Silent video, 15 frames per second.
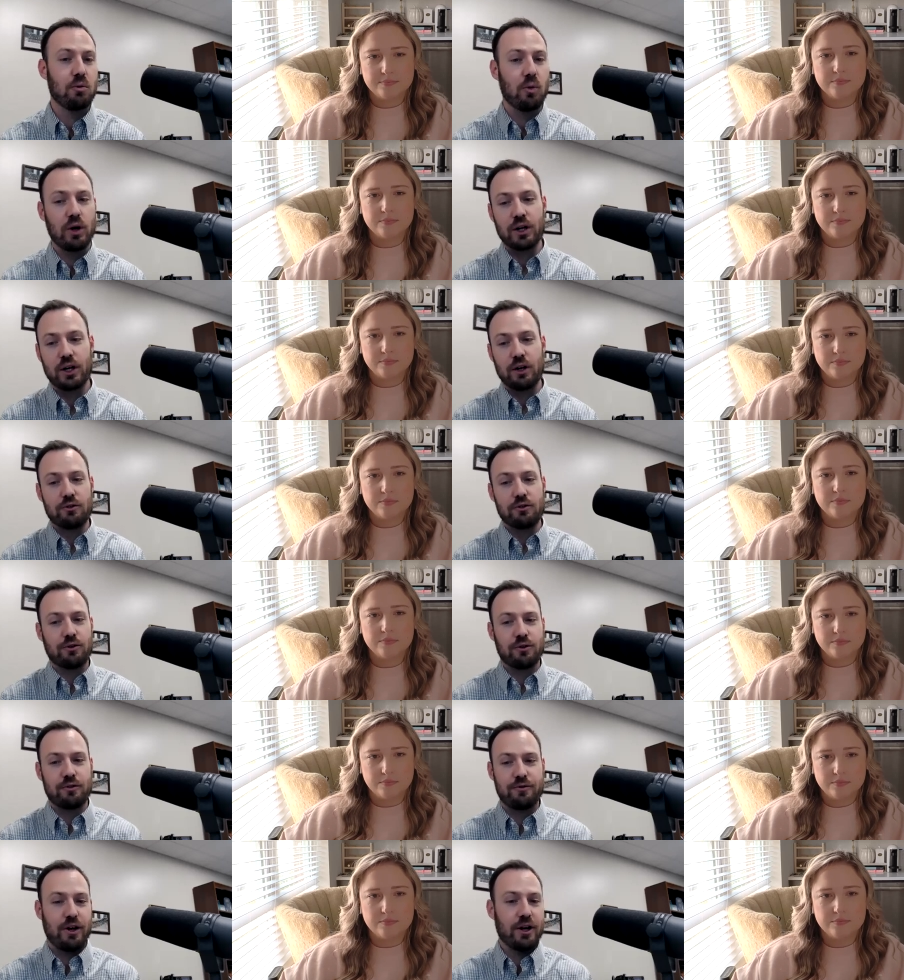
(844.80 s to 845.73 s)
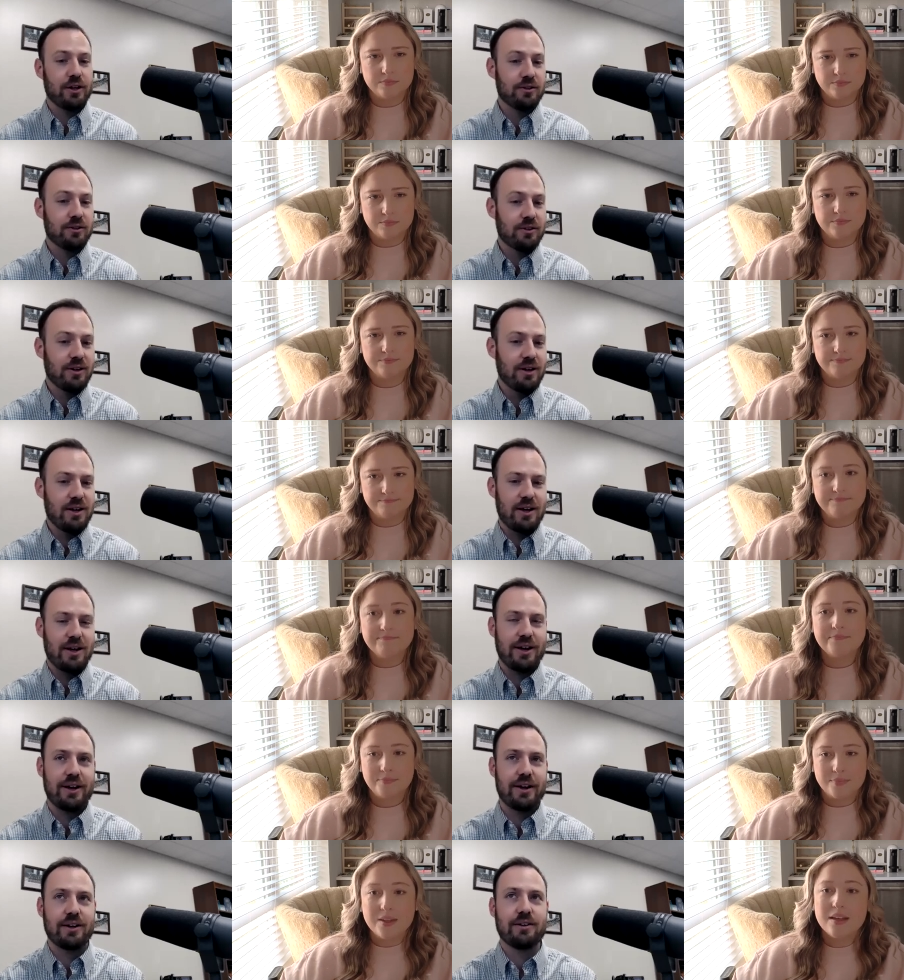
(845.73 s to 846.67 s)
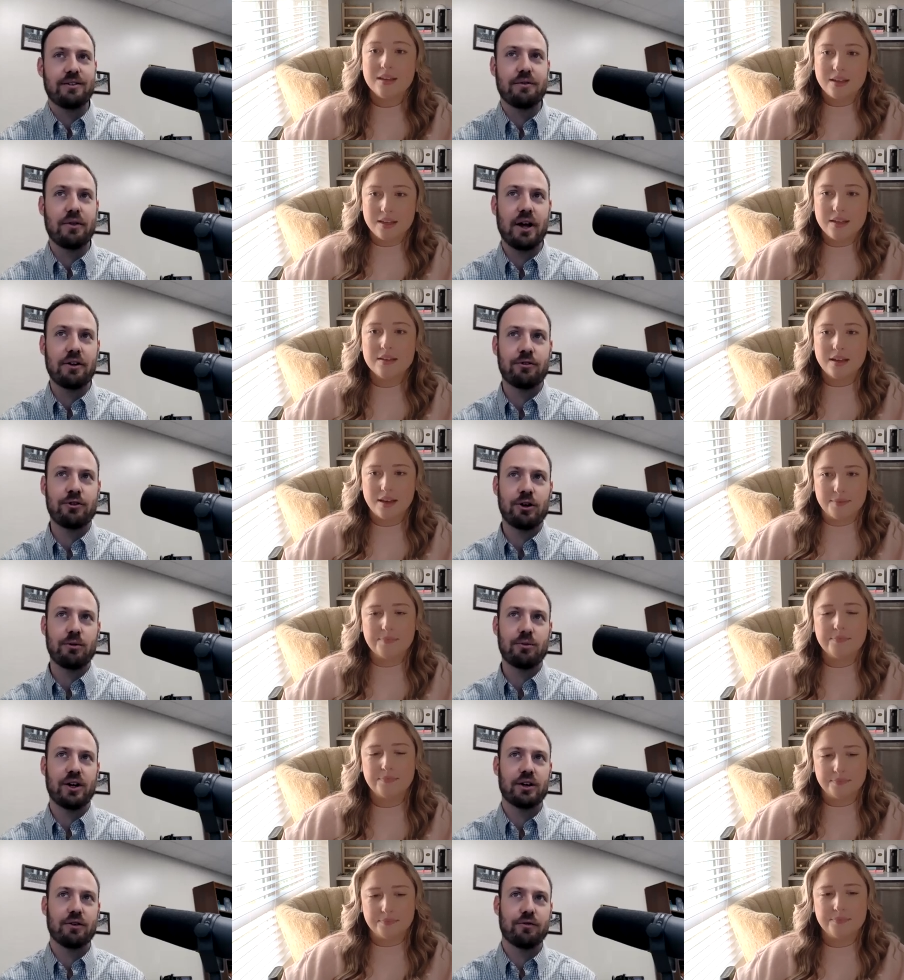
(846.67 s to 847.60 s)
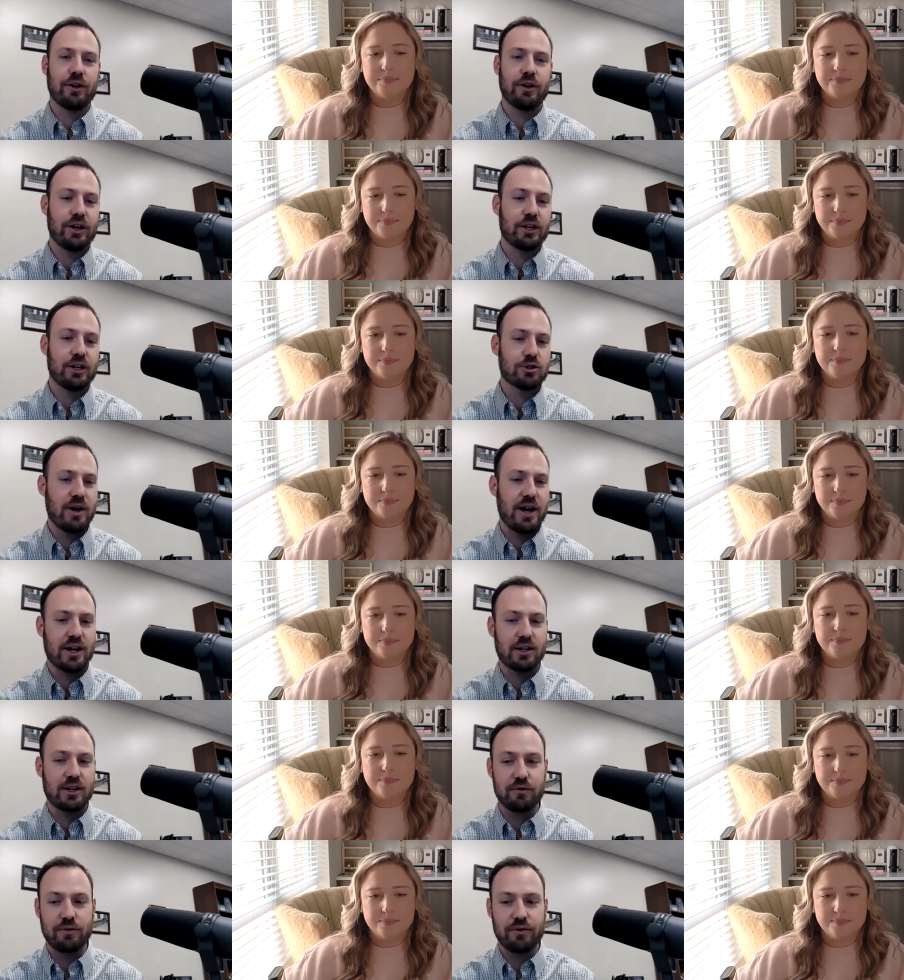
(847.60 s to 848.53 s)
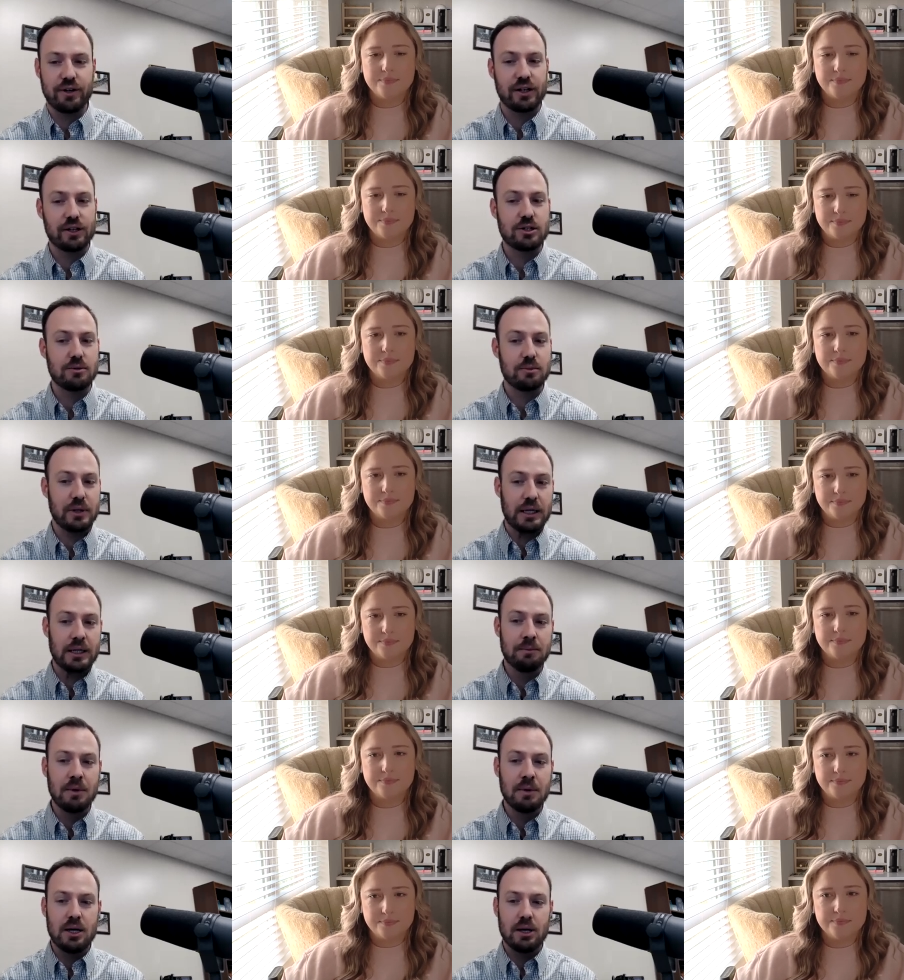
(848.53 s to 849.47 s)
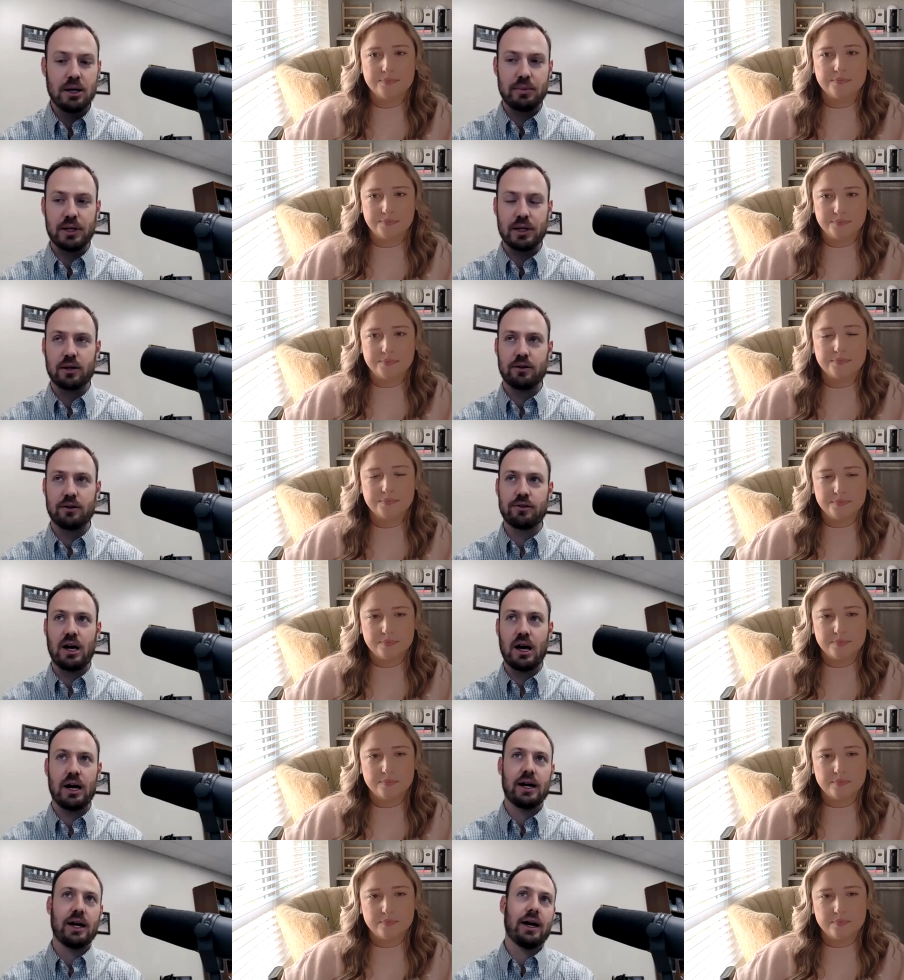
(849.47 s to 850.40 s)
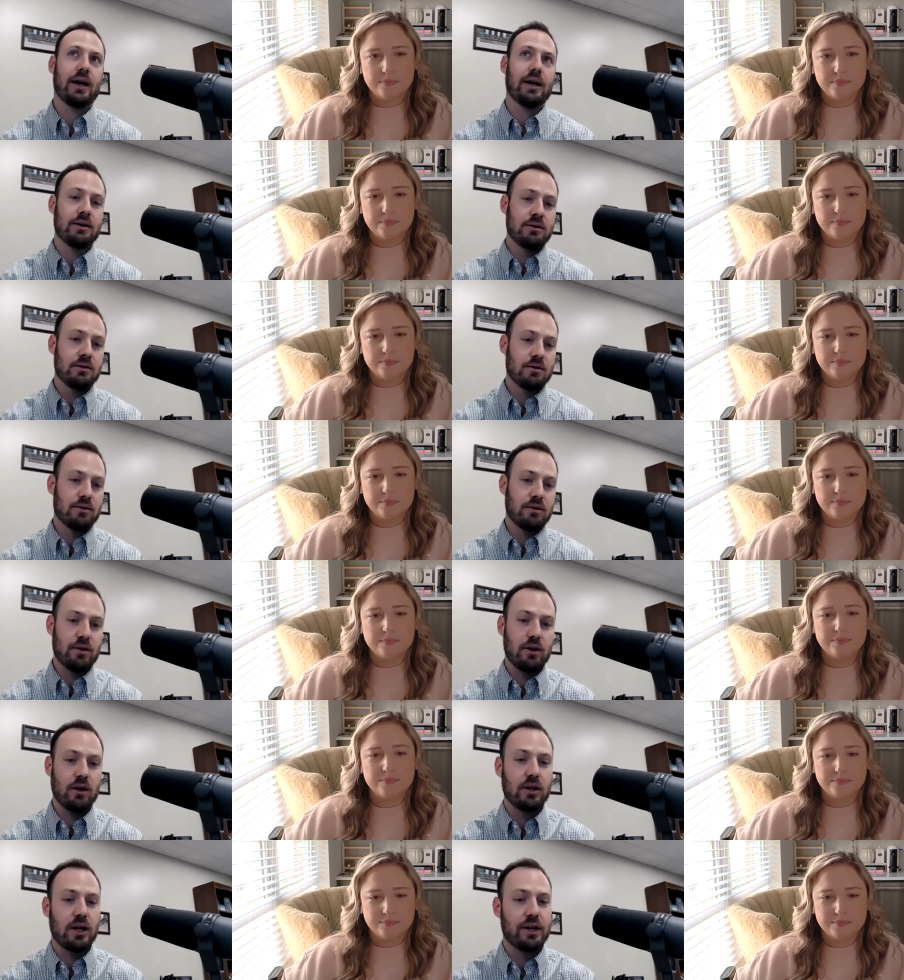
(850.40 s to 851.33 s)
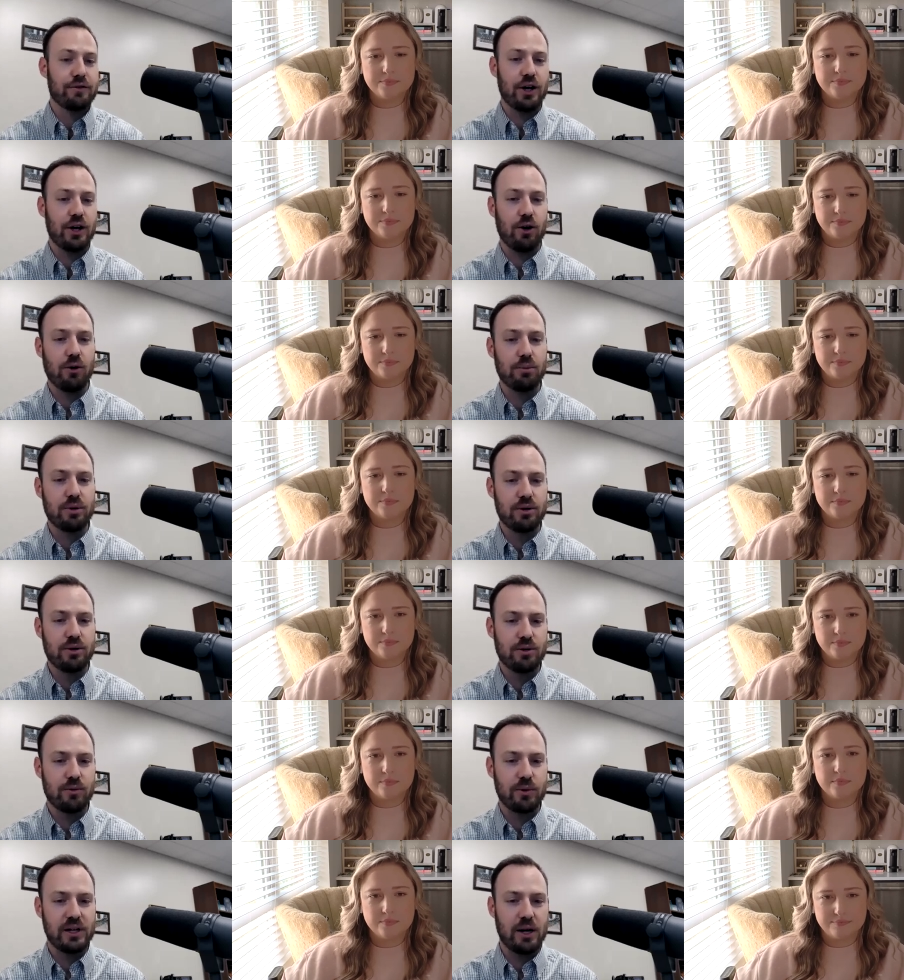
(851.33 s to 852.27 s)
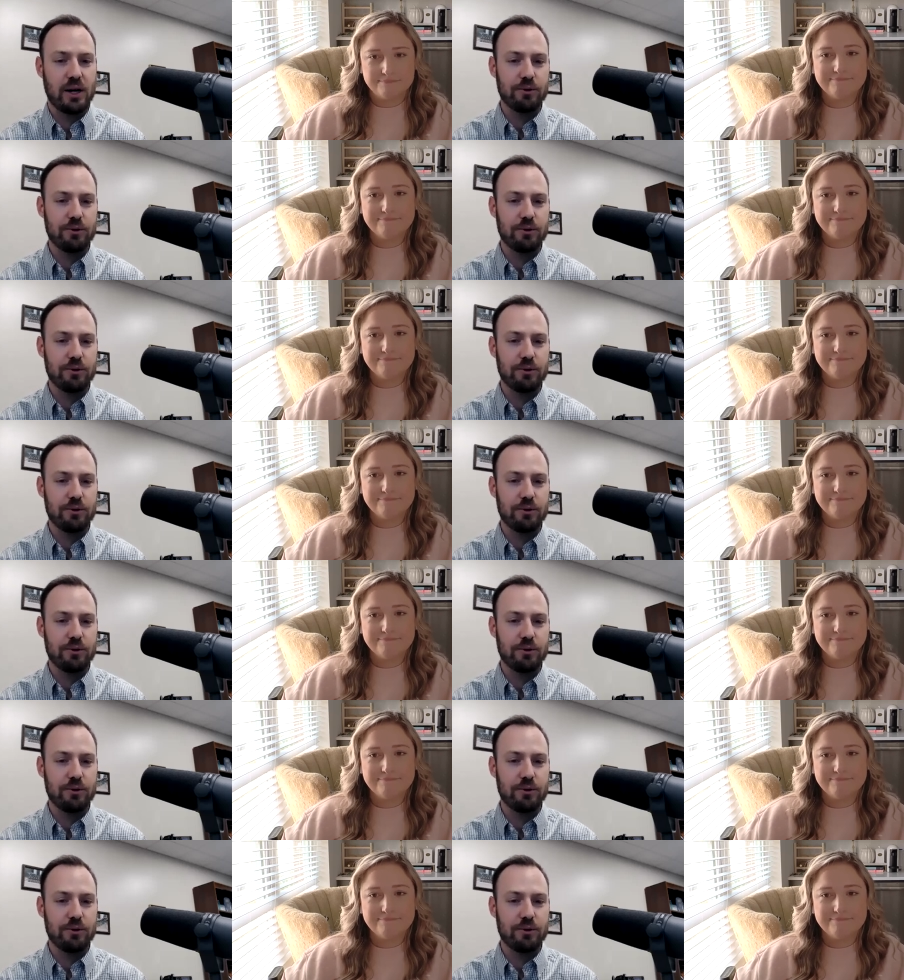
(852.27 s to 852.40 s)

Speaker 1: want to get certified. And that seemed like a very attractive thing to me, because I had a lot of help when I